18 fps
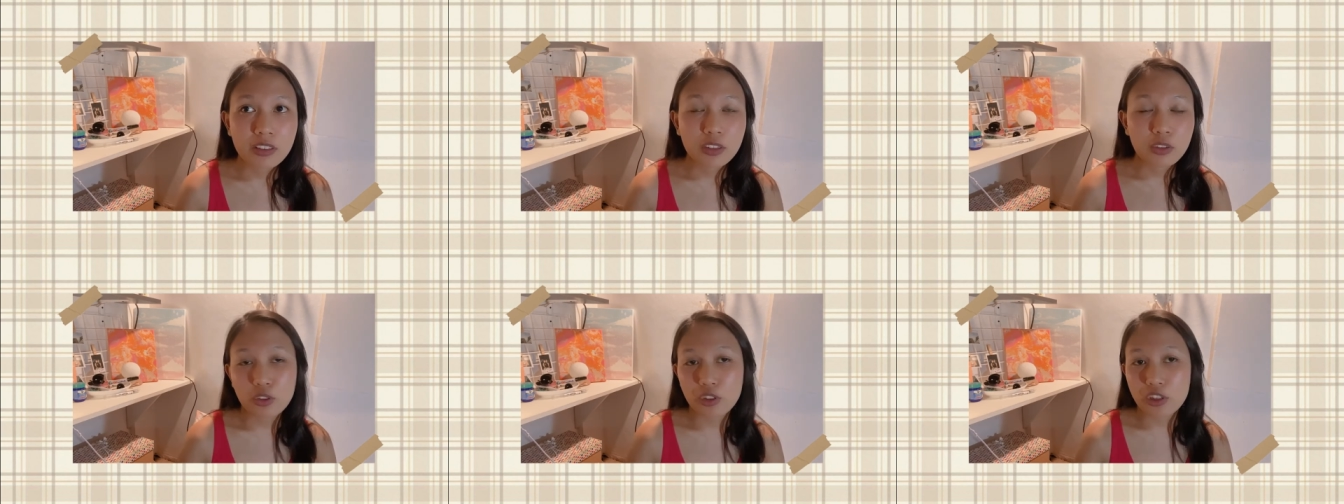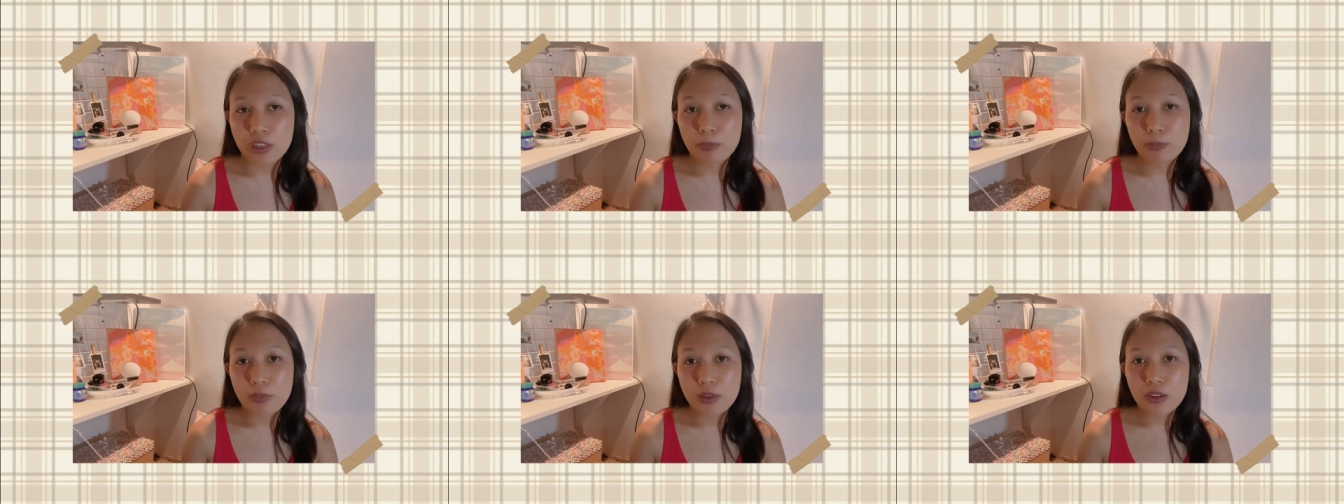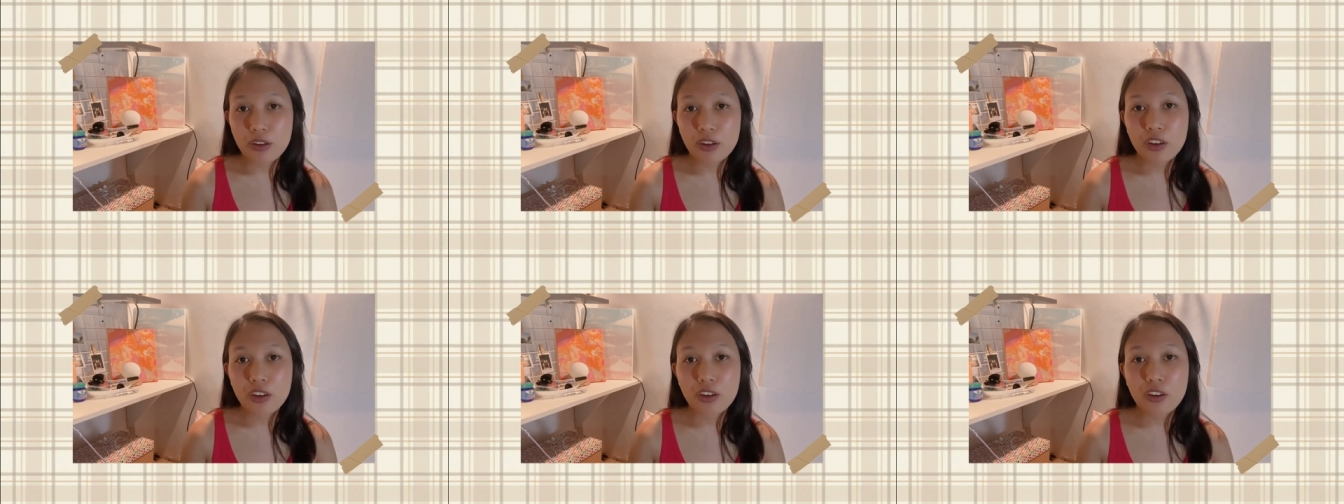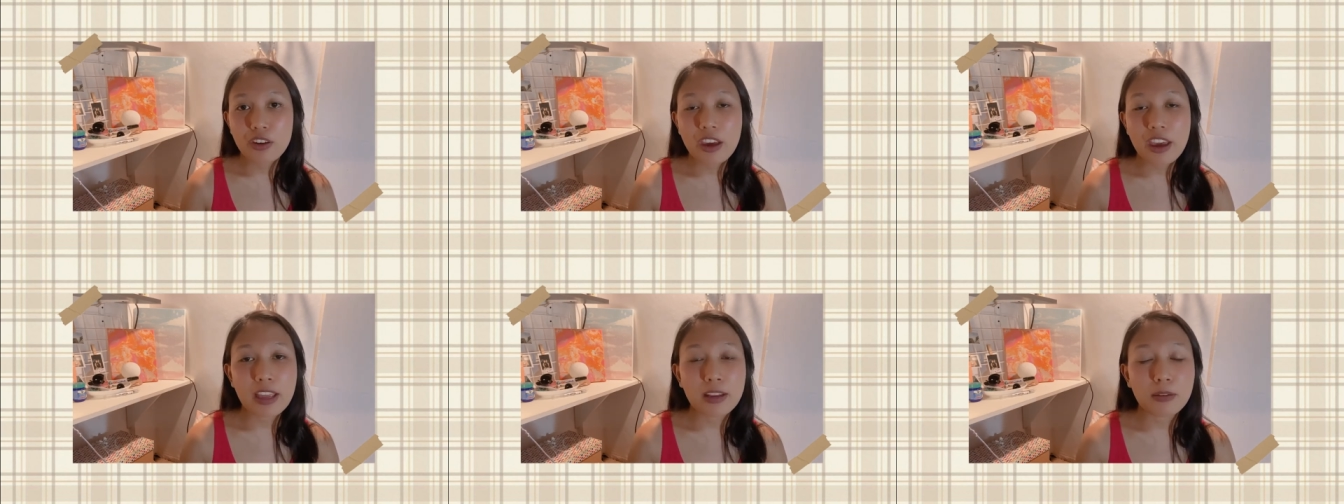
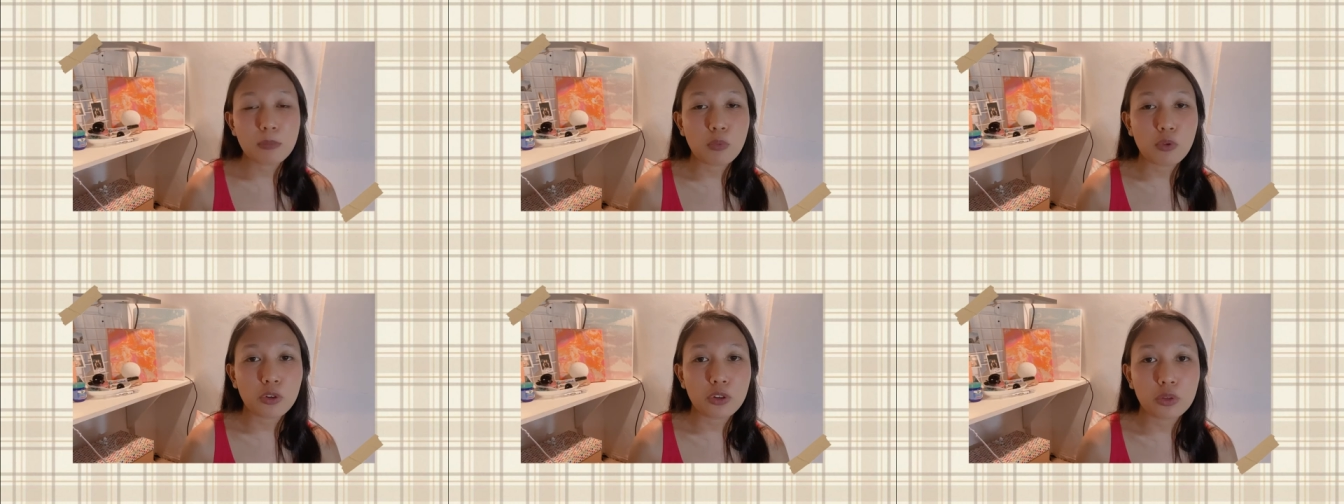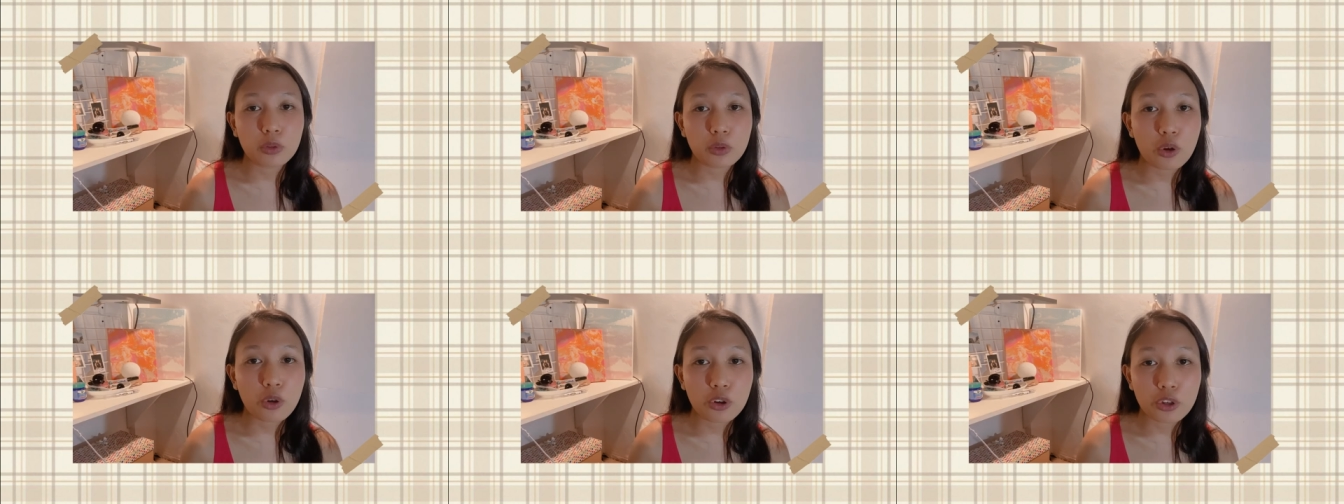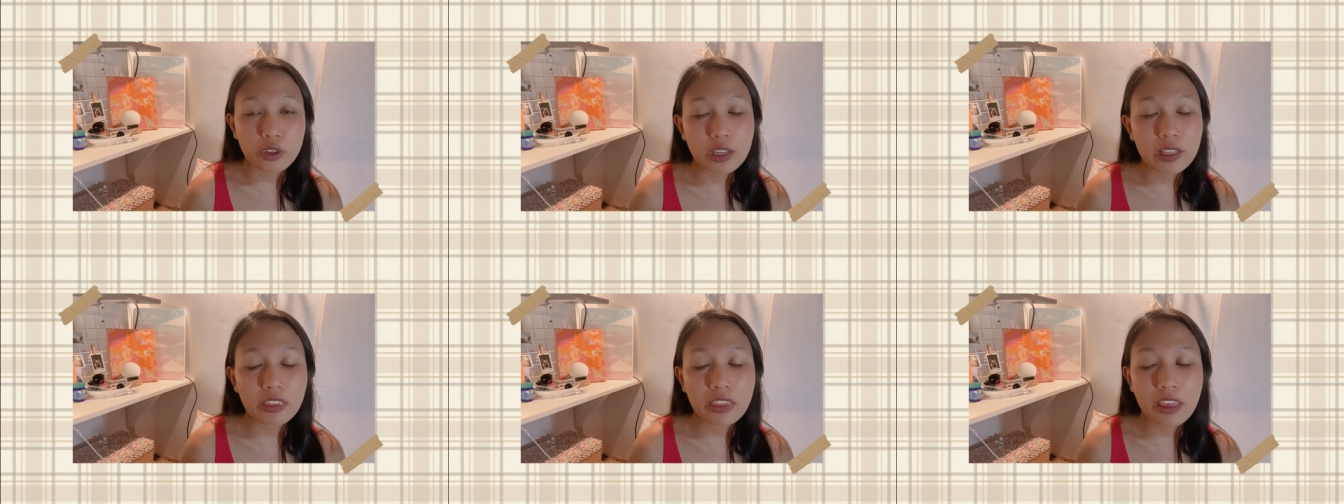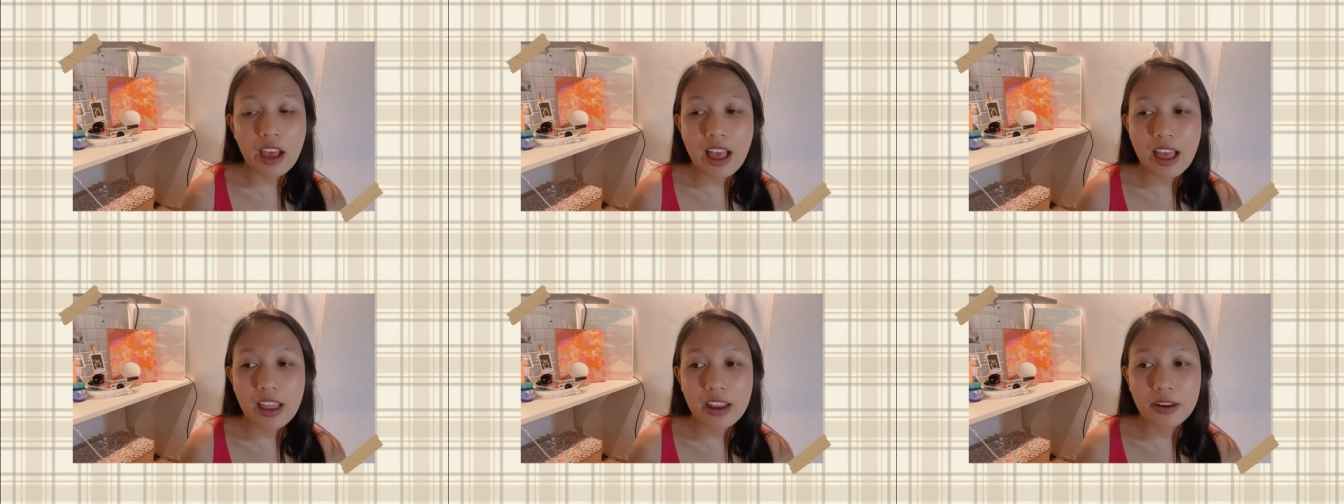creepier and more gory
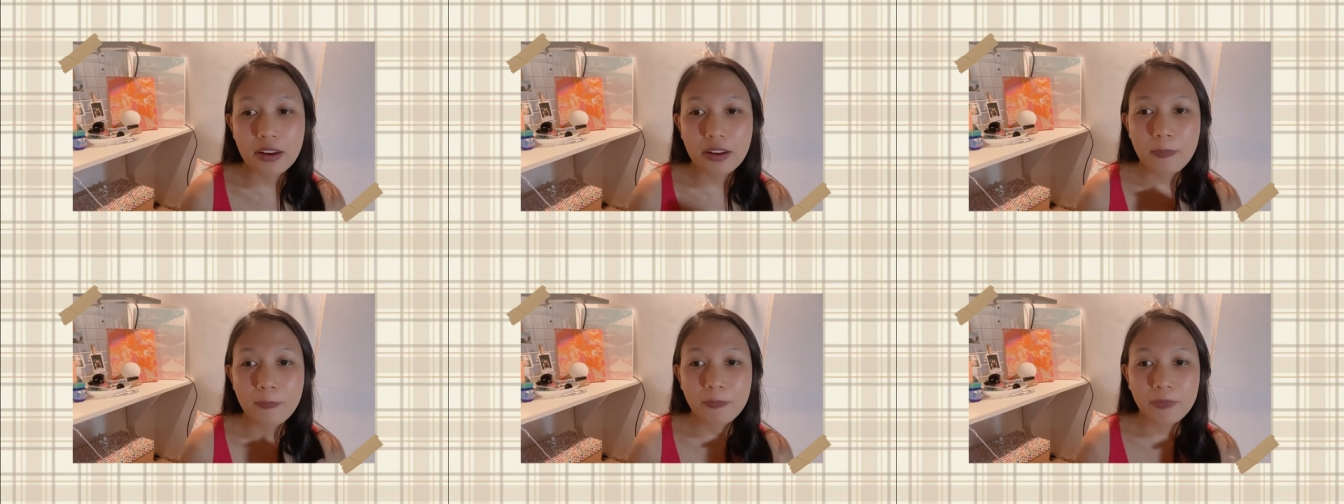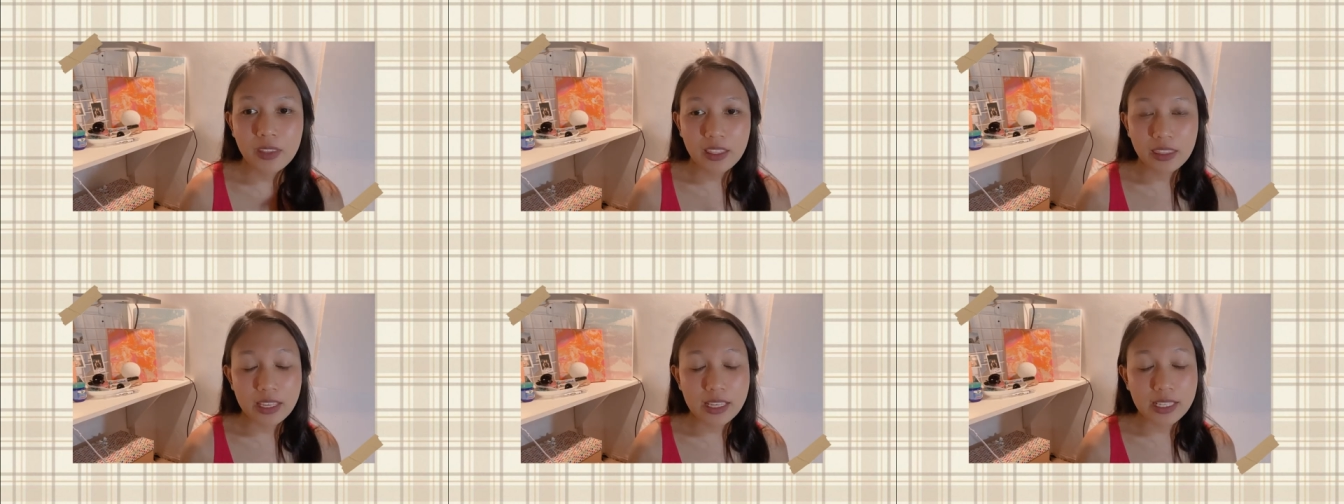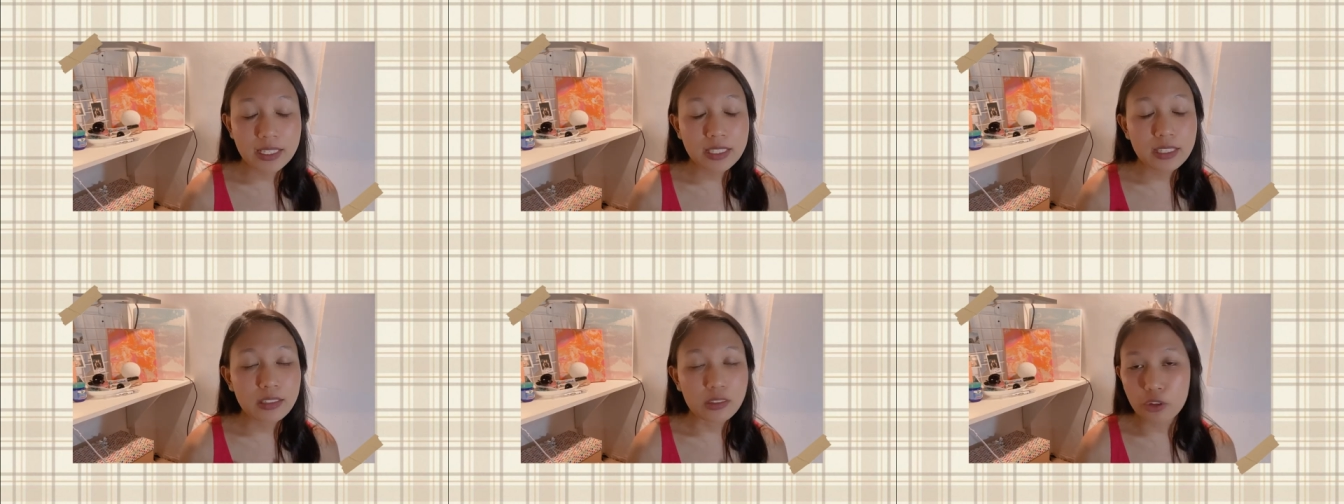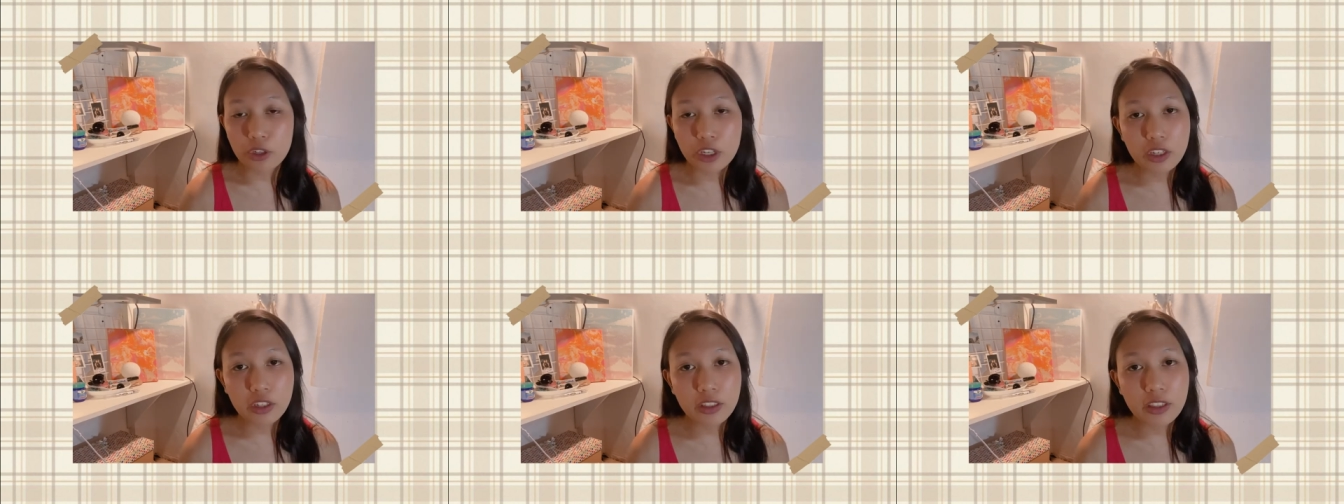than this
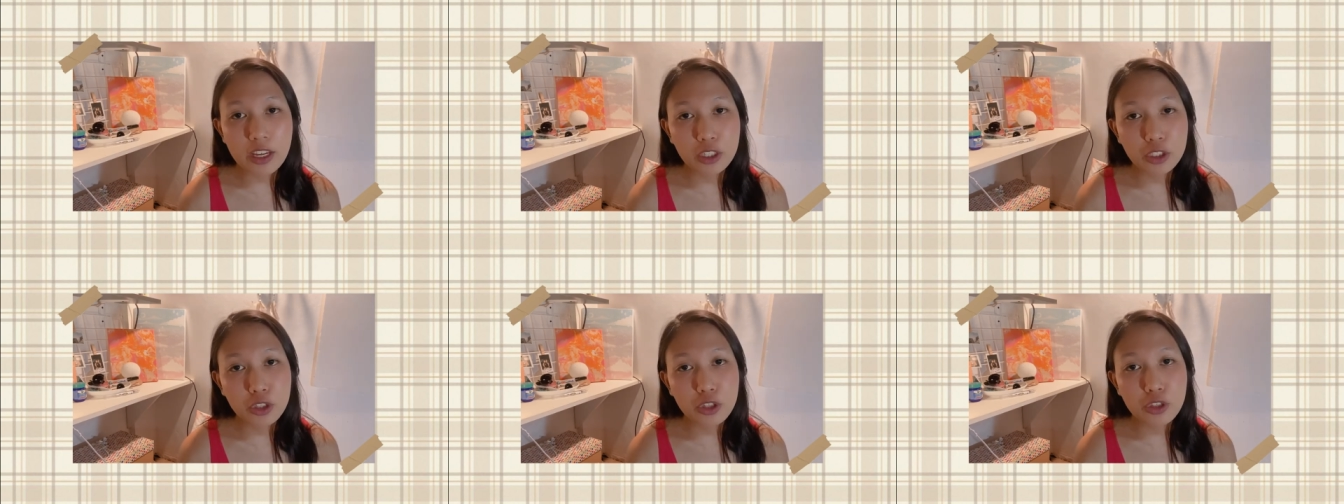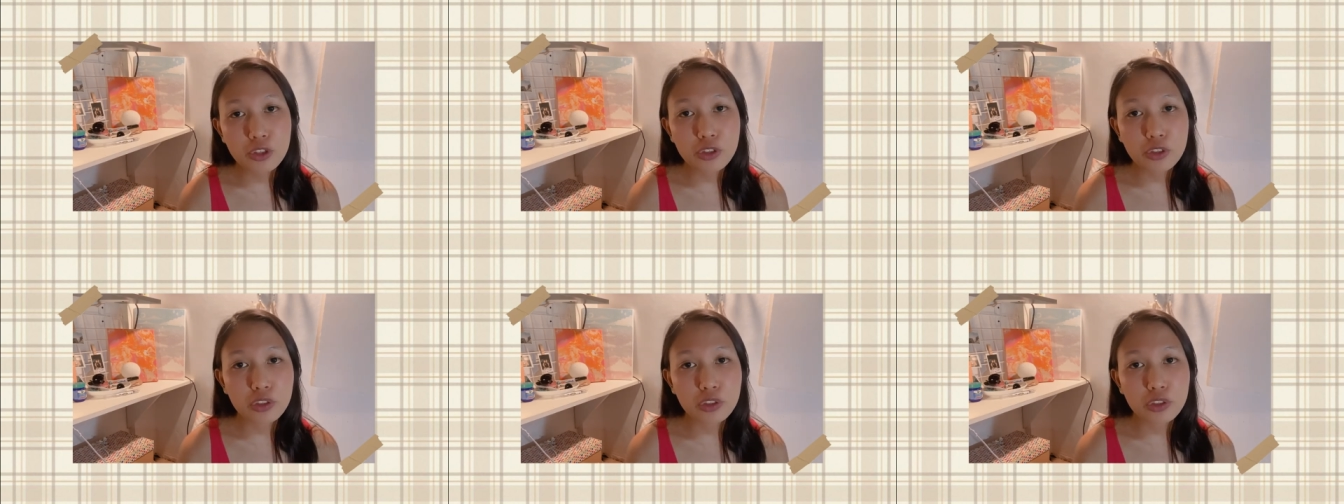story collection.